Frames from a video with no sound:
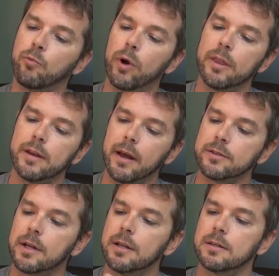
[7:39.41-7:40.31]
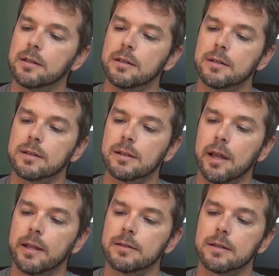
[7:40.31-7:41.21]
One of the downsides is this
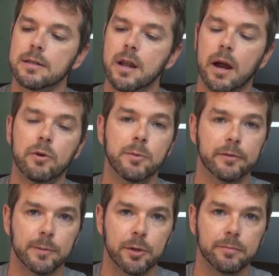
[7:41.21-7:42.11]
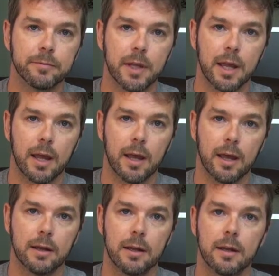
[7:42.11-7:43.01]
lens is not removable,
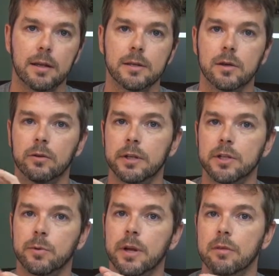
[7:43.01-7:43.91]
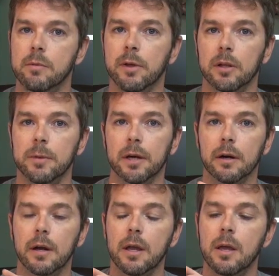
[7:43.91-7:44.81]
and it is only 23 millimeter.